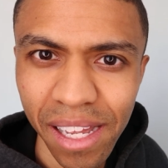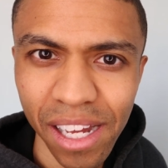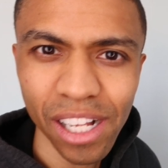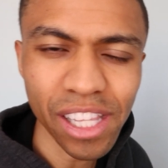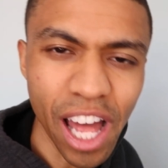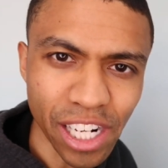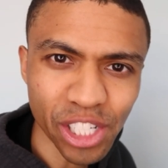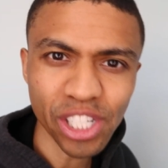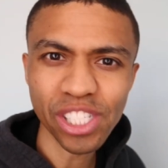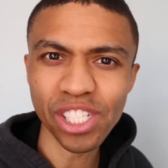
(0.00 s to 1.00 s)

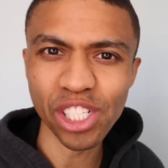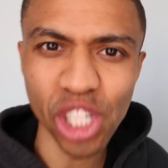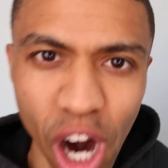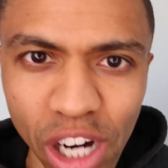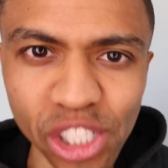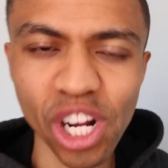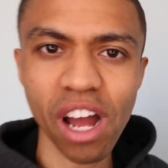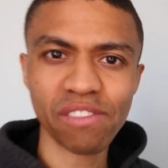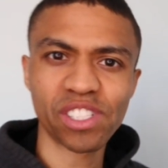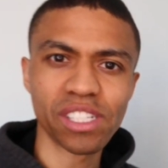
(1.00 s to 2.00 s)
collections and
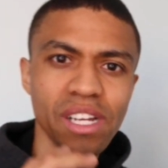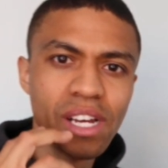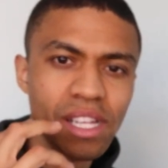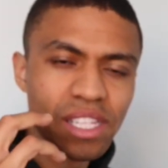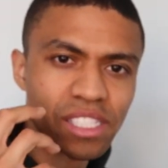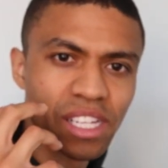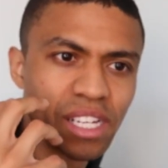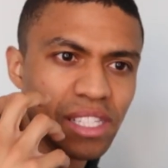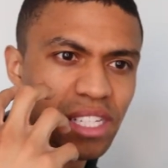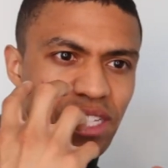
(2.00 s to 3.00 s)
charge-offs and these
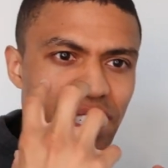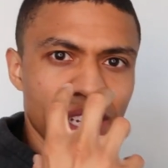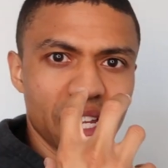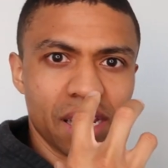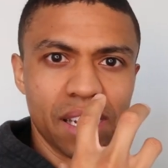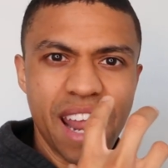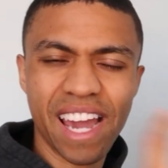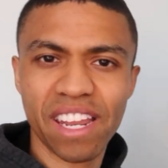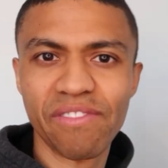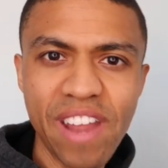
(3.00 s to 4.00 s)
these
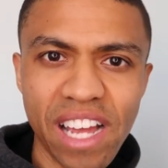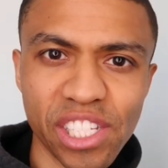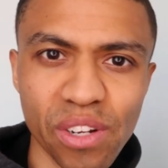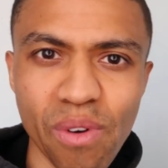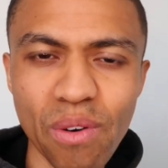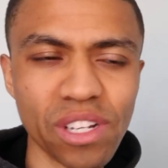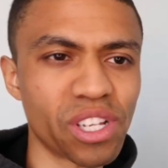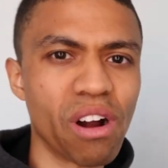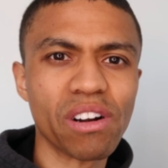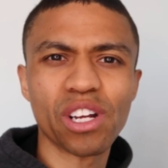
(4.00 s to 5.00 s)
negative, nasty, erroneous
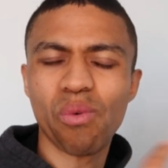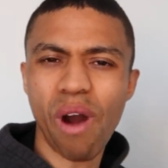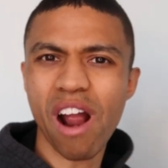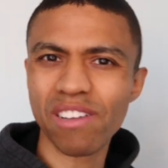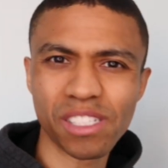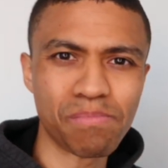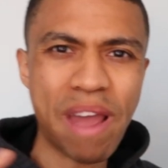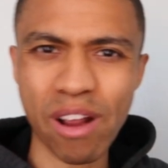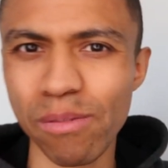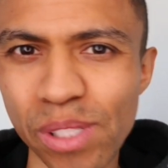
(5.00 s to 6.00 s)
hard inquiries and
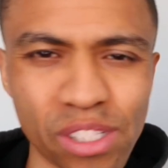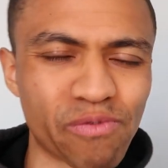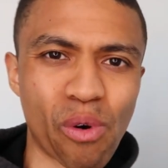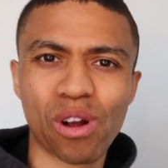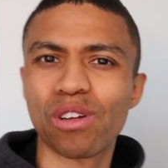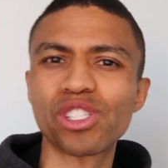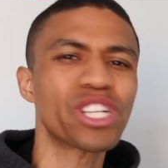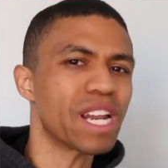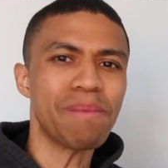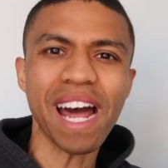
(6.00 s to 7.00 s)
bankruptcies and foreclosures.
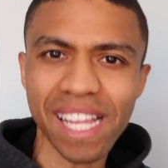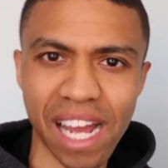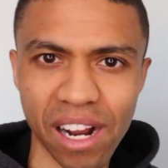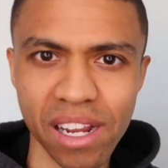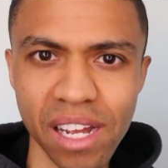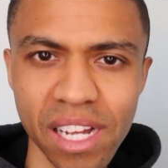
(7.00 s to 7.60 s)
You get them out of there.